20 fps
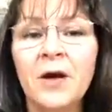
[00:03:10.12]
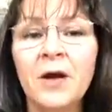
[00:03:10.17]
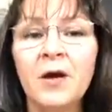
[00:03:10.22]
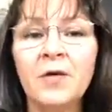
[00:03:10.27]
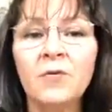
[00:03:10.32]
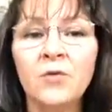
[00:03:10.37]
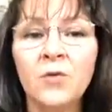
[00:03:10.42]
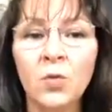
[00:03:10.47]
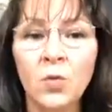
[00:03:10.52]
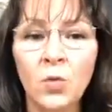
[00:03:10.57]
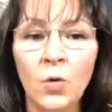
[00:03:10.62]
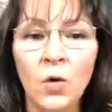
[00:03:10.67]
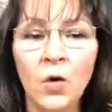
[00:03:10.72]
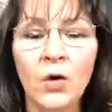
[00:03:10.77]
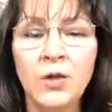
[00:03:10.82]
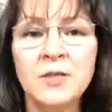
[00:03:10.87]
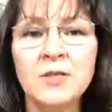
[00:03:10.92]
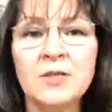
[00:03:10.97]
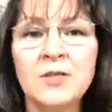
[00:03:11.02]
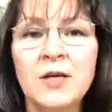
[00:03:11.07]
of the
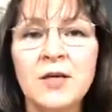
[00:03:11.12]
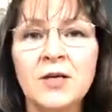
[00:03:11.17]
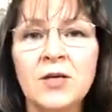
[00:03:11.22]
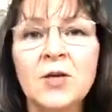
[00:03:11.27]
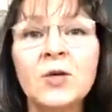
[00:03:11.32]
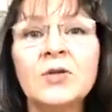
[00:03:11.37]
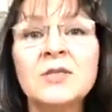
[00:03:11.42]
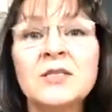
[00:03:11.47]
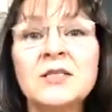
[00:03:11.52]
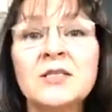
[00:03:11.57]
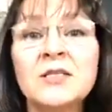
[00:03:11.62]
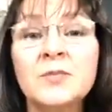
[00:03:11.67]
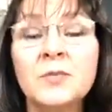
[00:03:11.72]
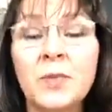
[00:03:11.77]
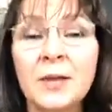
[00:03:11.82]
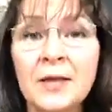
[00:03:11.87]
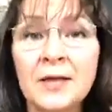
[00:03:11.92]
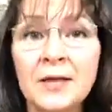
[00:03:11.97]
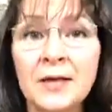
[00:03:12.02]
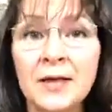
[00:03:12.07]
words that you're
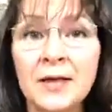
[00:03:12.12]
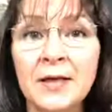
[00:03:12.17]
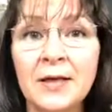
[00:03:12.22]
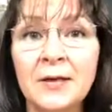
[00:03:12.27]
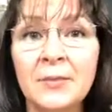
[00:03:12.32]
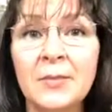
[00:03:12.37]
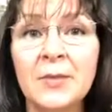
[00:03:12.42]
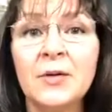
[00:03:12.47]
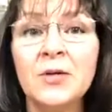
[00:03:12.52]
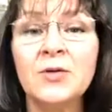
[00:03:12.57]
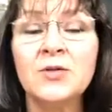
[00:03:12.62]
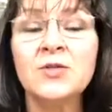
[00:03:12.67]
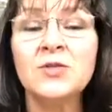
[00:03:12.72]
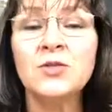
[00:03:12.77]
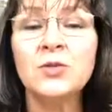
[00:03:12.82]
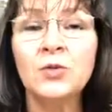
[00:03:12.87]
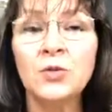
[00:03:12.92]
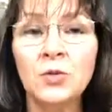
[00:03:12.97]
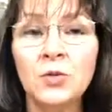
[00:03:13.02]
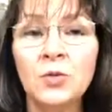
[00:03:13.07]
speaking, because
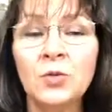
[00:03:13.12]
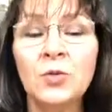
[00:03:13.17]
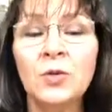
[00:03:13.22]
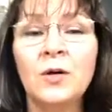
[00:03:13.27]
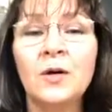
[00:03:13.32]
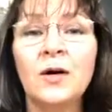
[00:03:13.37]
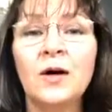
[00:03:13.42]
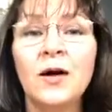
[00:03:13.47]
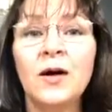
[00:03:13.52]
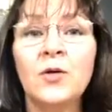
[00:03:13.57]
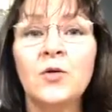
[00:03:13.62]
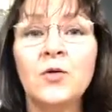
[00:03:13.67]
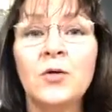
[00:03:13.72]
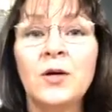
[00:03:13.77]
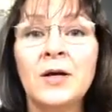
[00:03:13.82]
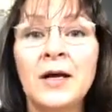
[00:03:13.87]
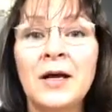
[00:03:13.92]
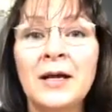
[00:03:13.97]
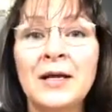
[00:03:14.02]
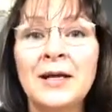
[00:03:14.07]
you are
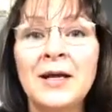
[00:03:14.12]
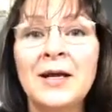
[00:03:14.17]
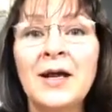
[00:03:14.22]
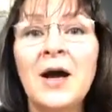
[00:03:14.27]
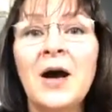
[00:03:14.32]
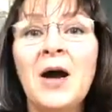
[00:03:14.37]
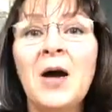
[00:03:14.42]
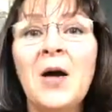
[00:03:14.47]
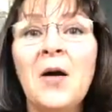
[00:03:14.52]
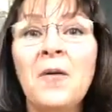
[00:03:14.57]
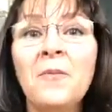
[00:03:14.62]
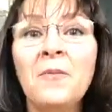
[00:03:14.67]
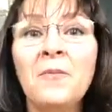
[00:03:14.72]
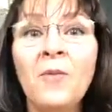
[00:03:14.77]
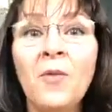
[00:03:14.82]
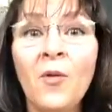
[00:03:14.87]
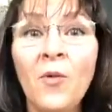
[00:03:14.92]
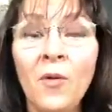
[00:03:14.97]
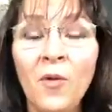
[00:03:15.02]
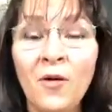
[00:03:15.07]
creating
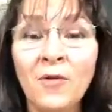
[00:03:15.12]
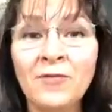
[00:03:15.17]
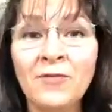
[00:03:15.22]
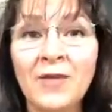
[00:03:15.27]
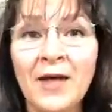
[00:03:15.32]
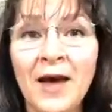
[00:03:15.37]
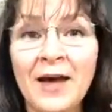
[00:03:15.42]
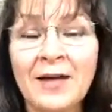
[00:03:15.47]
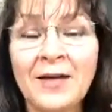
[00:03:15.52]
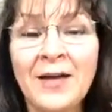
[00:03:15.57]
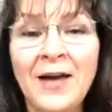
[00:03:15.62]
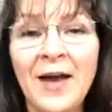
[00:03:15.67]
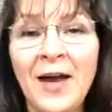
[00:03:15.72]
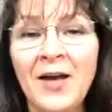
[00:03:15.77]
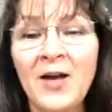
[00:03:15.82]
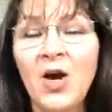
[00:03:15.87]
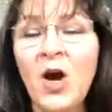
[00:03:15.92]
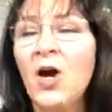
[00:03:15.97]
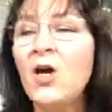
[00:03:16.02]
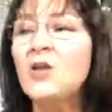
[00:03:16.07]
more of that.
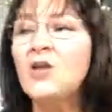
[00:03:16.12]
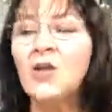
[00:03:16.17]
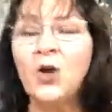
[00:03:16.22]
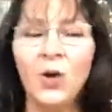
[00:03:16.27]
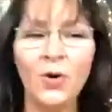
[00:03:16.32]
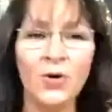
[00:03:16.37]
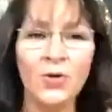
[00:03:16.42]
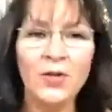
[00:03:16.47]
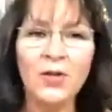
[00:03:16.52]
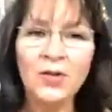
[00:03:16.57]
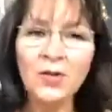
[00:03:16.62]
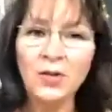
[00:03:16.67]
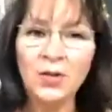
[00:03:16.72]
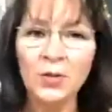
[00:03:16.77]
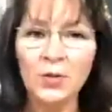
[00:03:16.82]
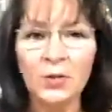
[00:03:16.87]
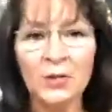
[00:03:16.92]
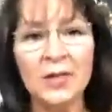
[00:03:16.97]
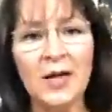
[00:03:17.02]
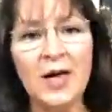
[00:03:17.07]
And I know that,
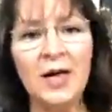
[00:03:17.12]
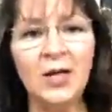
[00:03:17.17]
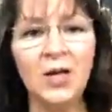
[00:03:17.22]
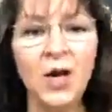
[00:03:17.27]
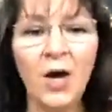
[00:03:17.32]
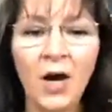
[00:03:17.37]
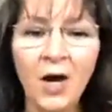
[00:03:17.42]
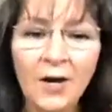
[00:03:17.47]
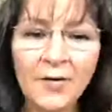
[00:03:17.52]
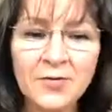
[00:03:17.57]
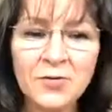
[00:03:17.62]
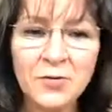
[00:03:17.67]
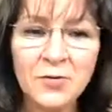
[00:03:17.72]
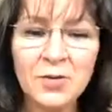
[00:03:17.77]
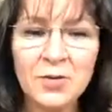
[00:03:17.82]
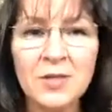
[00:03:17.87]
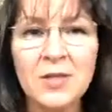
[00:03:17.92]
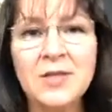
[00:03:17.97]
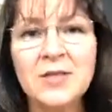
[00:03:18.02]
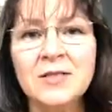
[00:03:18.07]
in our lives where
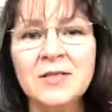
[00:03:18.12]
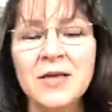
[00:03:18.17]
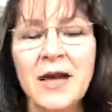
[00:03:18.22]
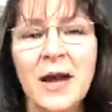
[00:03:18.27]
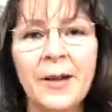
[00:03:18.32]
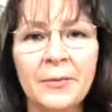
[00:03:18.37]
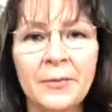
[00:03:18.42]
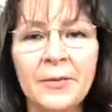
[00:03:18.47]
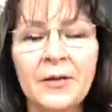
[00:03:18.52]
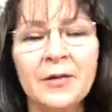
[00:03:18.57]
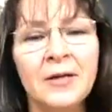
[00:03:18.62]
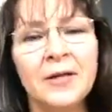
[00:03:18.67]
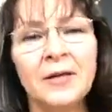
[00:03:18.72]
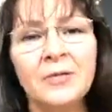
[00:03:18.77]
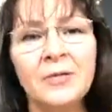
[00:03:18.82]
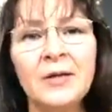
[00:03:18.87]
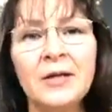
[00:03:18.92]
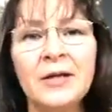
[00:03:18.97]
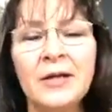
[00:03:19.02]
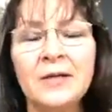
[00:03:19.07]
things happen and
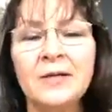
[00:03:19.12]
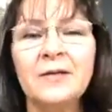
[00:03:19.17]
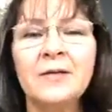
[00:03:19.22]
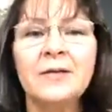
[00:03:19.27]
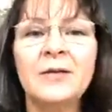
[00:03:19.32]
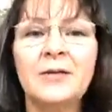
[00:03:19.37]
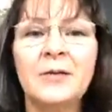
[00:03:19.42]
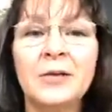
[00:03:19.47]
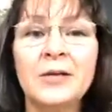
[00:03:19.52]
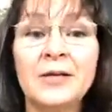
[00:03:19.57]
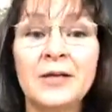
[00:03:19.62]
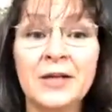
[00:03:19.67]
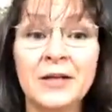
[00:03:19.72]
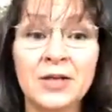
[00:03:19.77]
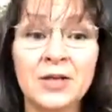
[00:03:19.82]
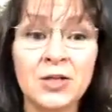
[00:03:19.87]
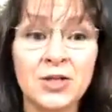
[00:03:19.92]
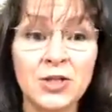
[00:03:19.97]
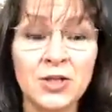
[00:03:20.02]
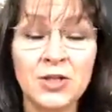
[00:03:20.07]
we can
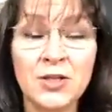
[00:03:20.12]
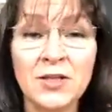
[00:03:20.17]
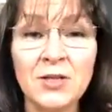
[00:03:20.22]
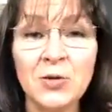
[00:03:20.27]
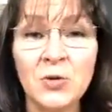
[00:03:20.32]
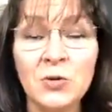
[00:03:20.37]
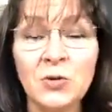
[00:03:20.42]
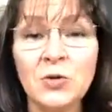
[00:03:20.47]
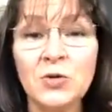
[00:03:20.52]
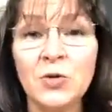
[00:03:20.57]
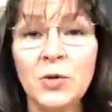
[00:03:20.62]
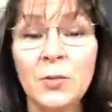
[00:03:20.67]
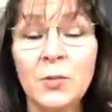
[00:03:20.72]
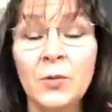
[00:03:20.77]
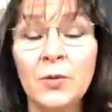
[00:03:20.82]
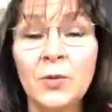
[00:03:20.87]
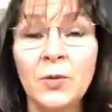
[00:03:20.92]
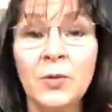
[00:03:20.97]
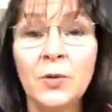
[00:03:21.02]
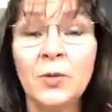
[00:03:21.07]
get shitty or
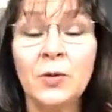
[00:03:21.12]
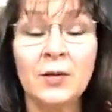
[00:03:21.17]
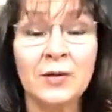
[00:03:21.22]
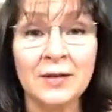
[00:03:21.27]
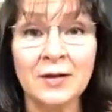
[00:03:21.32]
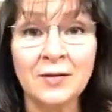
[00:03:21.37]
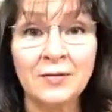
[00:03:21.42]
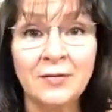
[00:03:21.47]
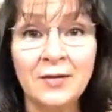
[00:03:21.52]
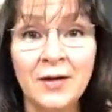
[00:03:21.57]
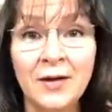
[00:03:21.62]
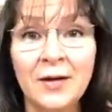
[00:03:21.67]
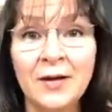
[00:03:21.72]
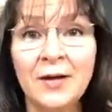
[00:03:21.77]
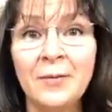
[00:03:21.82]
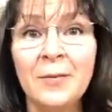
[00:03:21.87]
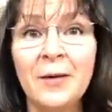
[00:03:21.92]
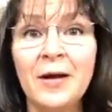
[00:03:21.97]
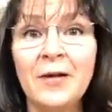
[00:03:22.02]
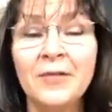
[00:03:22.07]
stroppy or whatever
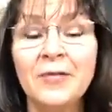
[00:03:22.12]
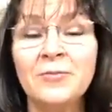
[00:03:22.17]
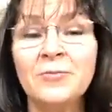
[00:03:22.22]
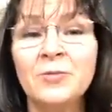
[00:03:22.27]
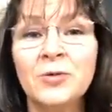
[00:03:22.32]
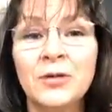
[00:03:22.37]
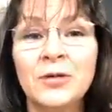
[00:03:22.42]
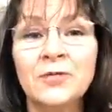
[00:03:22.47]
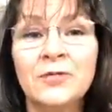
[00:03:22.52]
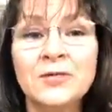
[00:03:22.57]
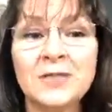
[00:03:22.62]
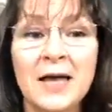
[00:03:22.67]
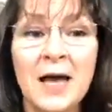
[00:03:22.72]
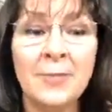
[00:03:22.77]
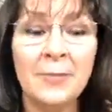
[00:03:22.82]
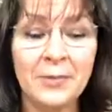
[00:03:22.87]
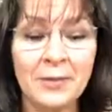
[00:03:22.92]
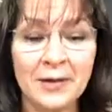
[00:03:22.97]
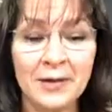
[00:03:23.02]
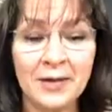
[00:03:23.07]
about whatever's
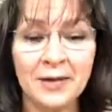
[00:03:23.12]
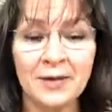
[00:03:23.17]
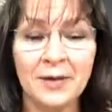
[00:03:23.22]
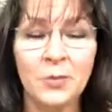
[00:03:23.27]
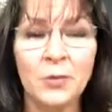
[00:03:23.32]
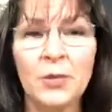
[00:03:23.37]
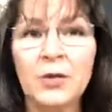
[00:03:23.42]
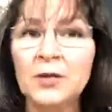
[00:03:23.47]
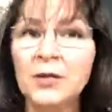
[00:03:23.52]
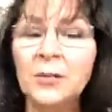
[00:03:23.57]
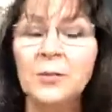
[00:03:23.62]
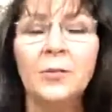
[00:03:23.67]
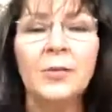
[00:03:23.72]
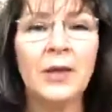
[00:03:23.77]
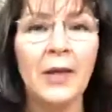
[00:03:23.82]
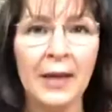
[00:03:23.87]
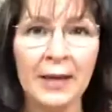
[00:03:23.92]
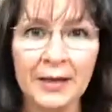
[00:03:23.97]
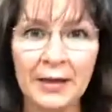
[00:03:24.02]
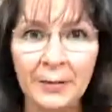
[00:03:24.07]
happening, and then we
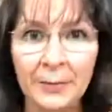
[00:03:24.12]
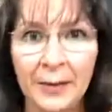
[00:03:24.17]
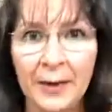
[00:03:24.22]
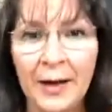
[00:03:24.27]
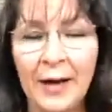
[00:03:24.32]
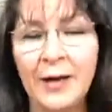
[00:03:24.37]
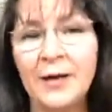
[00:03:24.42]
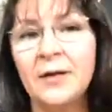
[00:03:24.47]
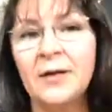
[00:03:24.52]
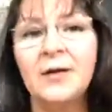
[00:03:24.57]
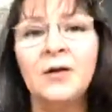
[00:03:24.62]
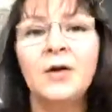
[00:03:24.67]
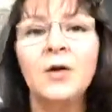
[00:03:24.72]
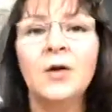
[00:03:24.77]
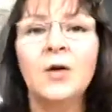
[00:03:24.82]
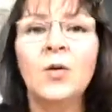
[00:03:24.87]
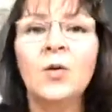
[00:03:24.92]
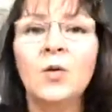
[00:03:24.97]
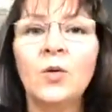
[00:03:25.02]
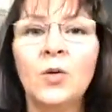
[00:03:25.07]
complain about it,
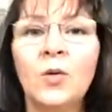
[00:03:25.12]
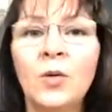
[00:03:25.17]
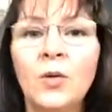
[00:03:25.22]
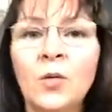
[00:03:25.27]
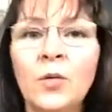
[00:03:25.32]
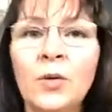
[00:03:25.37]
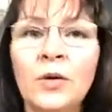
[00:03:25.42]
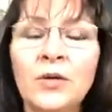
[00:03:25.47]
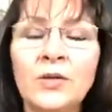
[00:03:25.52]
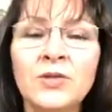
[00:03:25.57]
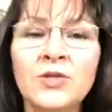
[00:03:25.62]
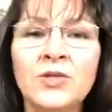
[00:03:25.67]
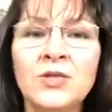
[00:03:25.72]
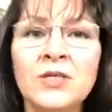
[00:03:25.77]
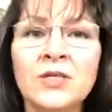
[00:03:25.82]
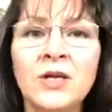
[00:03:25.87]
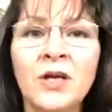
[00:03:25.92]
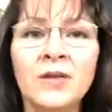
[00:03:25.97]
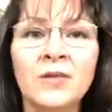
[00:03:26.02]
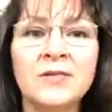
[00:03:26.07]
or we'll
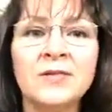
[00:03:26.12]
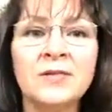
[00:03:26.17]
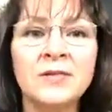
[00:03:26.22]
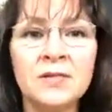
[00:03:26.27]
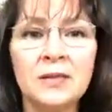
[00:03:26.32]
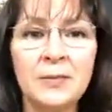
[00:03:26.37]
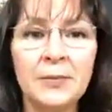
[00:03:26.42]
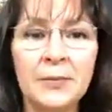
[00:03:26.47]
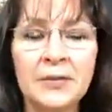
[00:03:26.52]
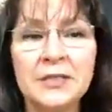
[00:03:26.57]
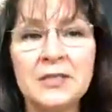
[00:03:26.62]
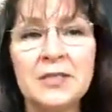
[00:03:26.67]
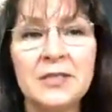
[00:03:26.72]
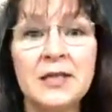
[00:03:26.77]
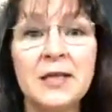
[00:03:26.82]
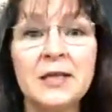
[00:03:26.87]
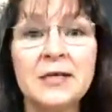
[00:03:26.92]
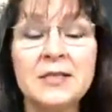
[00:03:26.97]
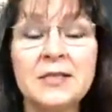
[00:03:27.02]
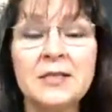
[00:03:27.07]
just kind of slip into
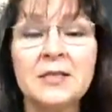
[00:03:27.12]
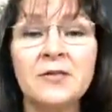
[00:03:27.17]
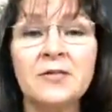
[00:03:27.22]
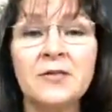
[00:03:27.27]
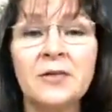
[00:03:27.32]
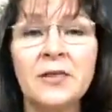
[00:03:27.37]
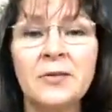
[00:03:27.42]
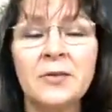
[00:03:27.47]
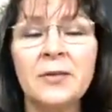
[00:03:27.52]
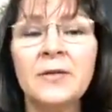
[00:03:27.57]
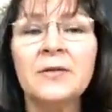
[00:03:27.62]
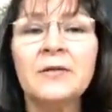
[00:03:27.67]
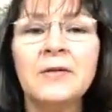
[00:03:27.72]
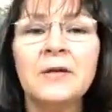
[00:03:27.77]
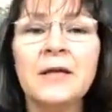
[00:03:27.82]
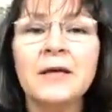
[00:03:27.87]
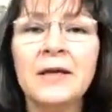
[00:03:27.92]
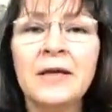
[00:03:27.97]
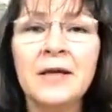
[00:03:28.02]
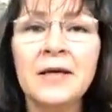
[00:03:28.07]
negativity. But
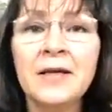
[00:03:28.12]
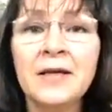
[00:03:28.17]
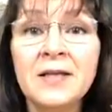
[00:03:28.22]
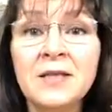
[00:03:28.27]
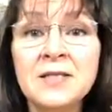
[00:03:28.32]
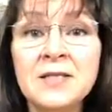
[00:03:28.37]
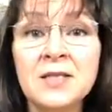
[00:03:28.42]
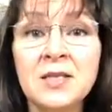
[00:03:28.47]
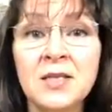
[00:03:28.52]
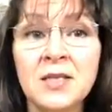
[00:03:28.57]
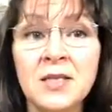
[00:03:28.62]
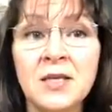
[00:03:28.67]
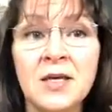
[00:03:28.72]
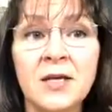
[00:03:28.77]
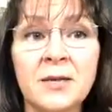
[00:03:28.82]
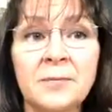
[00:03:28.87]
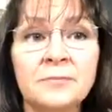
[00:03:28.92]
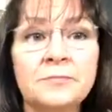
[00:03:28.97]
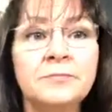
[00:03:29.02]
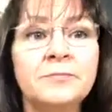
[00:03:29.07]
here's the
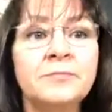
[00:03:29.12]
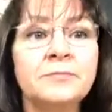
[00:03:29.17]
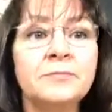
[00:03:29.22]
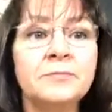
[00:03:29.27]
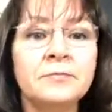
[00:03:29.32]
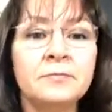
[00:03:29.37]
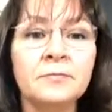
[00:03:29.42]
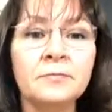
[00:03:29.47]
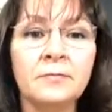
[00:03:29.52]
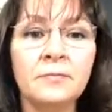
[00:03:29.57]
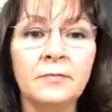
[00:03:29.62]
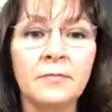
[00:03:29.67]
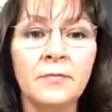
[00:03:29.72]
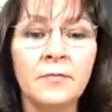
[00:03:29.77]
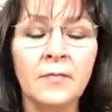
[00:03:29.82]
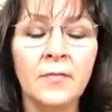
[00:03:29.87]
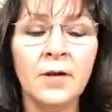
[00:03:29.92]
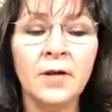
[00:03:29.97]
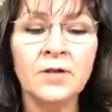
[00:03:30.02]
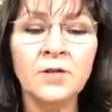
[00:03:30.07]
thing.
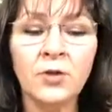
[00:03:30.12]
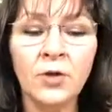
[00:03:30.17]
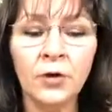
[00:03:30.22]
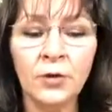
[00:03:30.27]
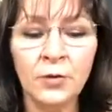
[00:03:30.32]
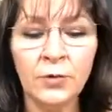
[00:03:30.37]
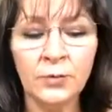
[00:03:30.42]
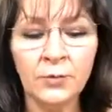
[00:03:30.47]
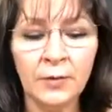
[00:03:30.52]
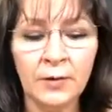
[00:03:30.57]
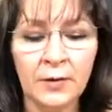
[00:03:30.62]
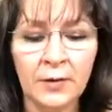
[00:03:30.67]
So